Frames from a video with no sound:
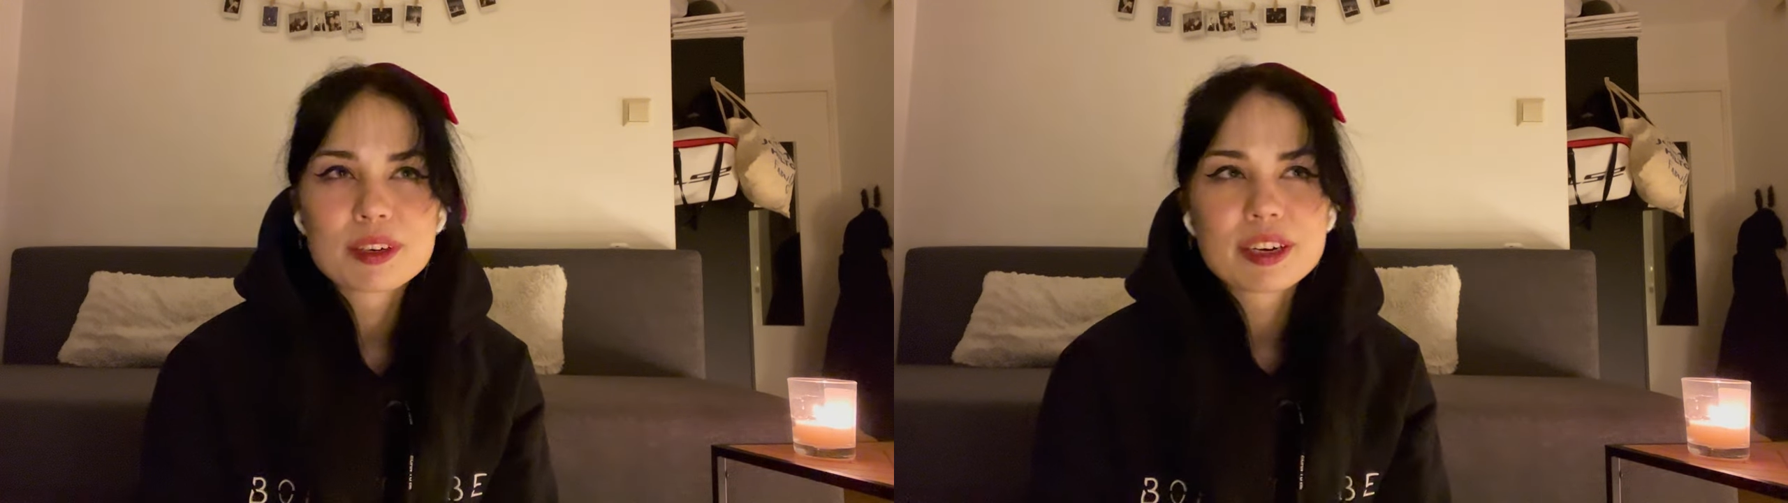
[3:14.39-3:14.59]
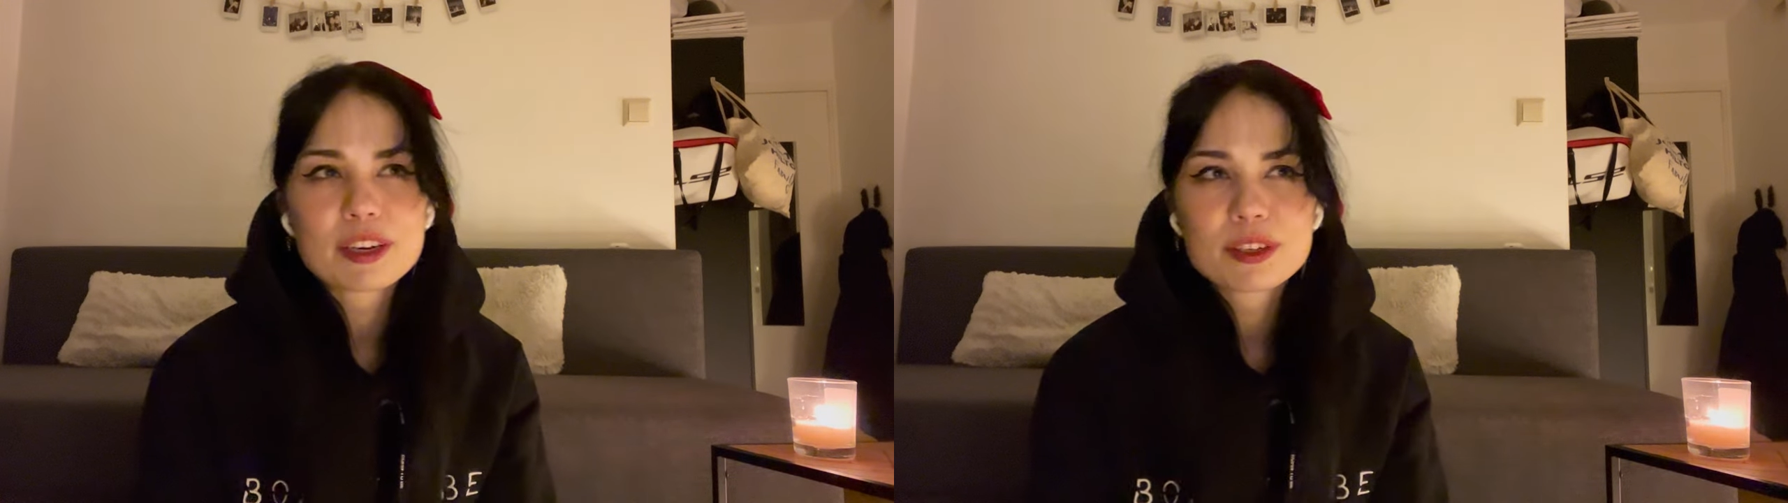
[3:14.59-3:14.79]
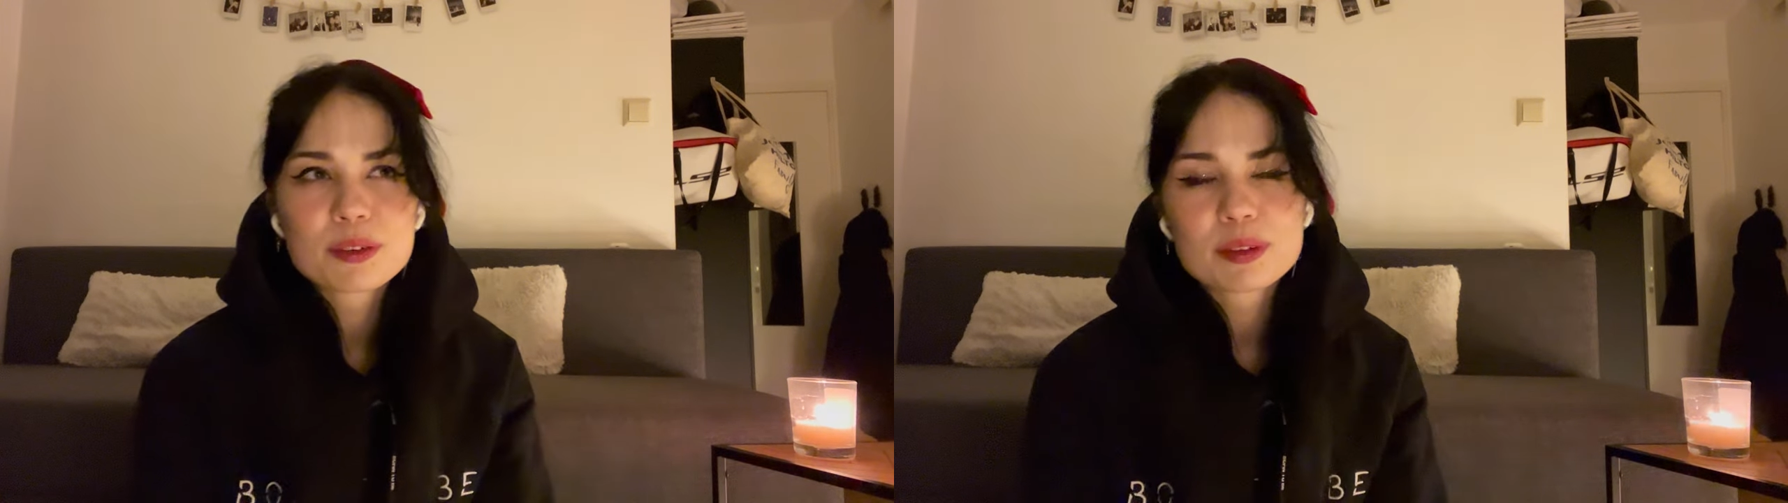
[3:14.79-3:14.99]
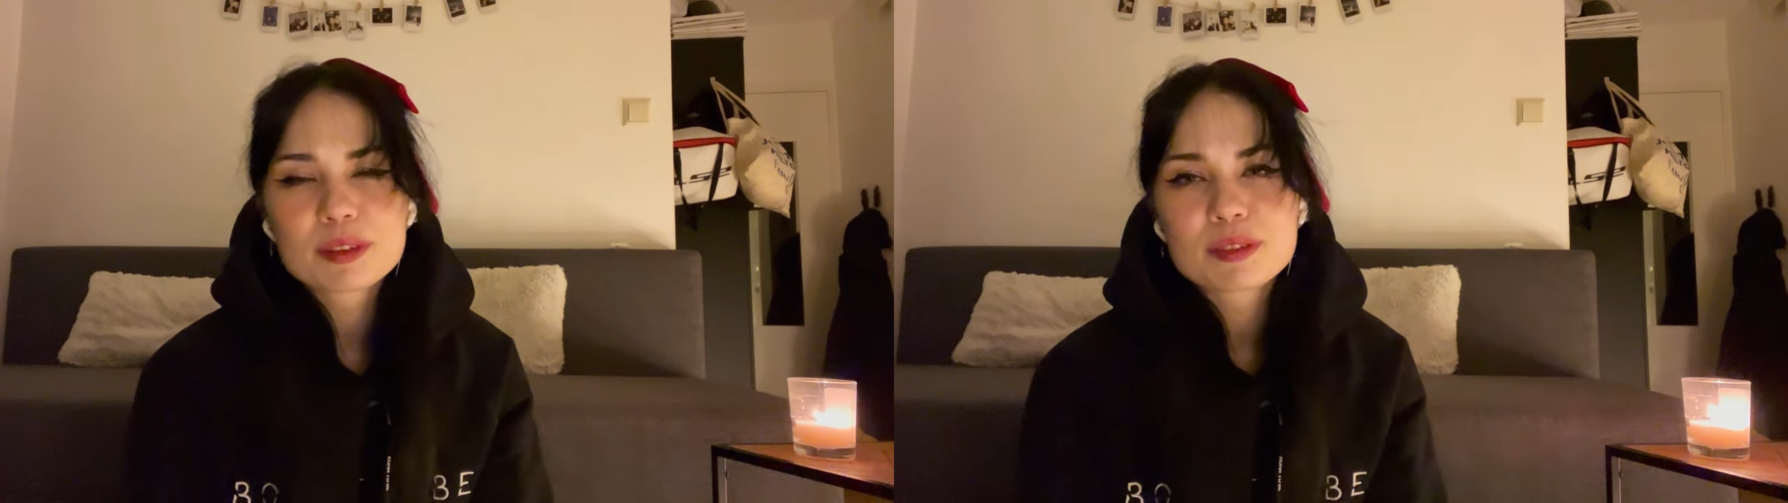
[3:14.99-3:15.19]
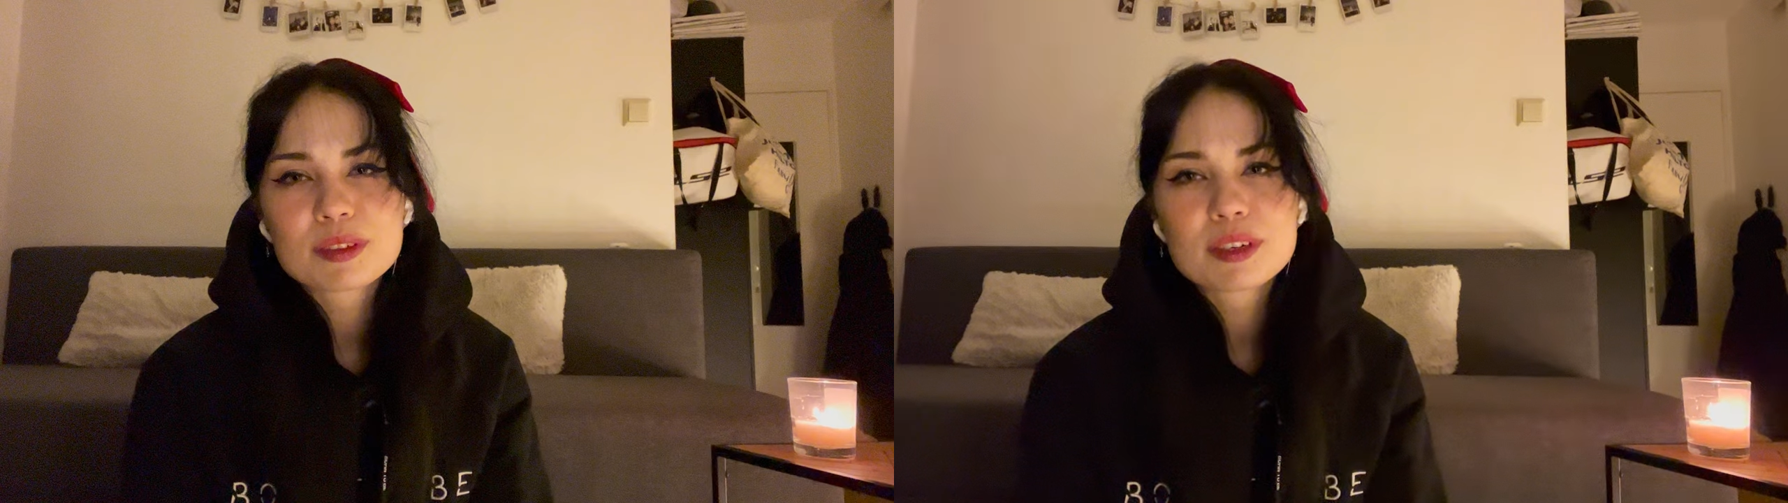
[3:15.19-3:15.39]
ignored
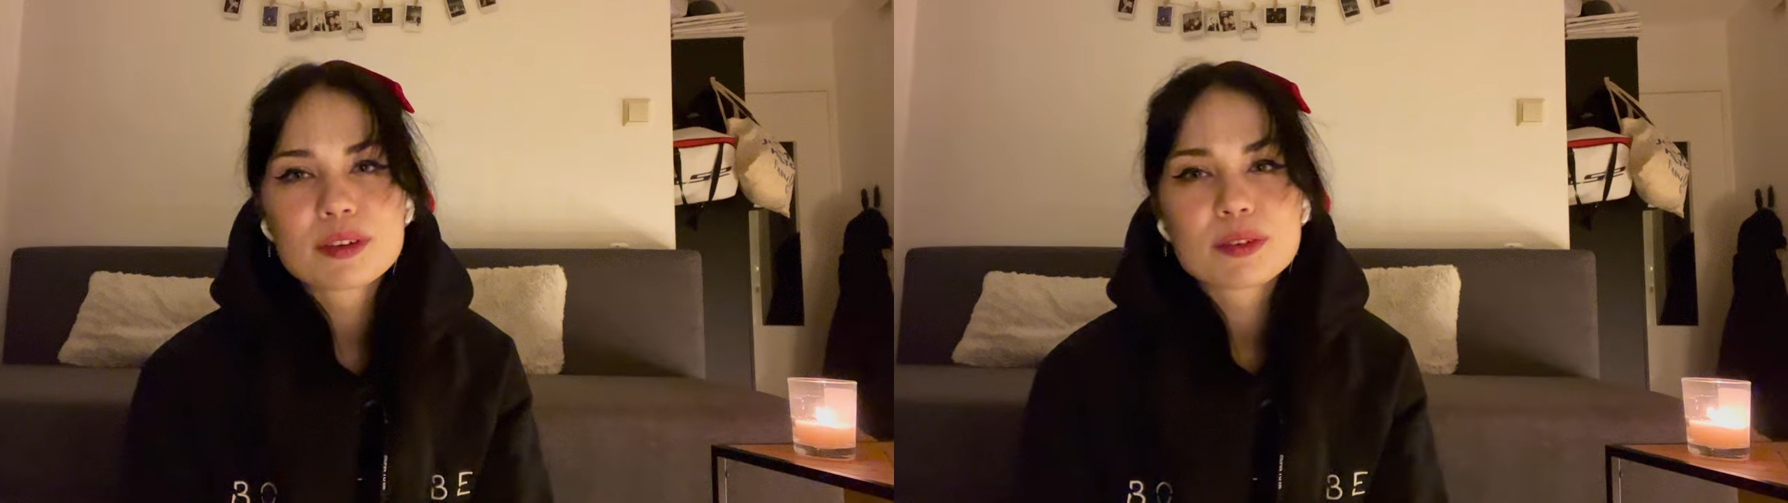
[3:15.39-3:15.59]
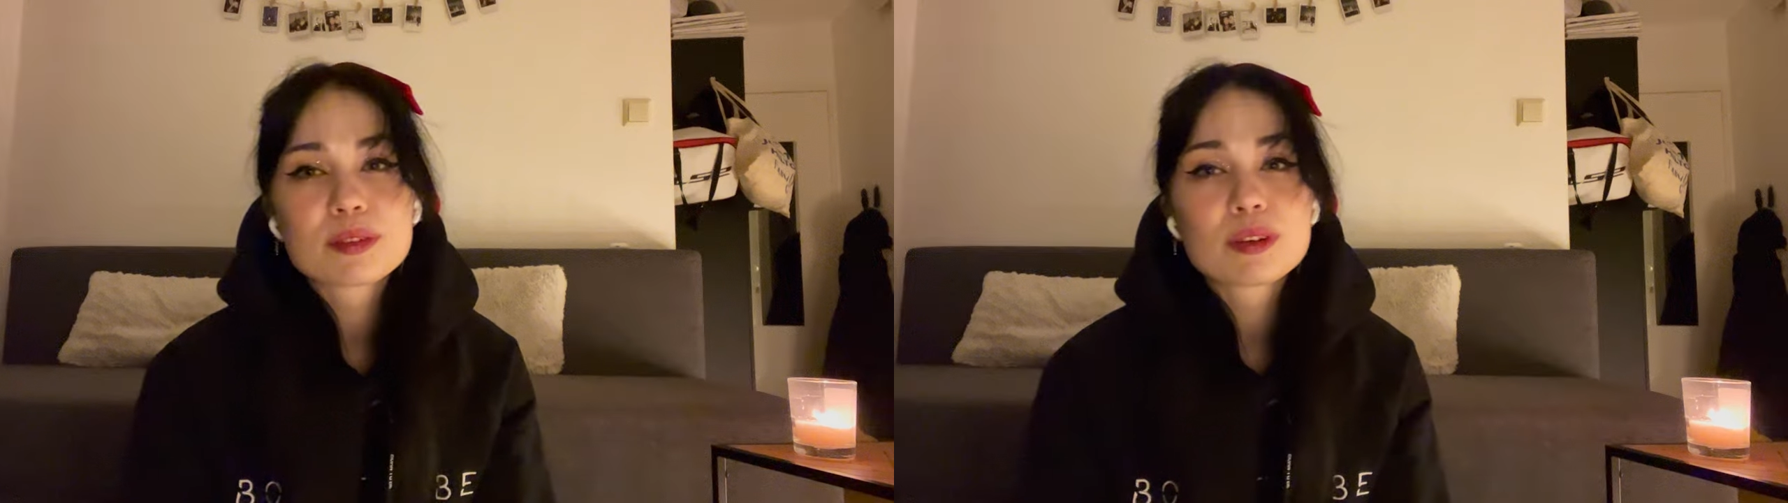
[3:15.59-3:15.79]
for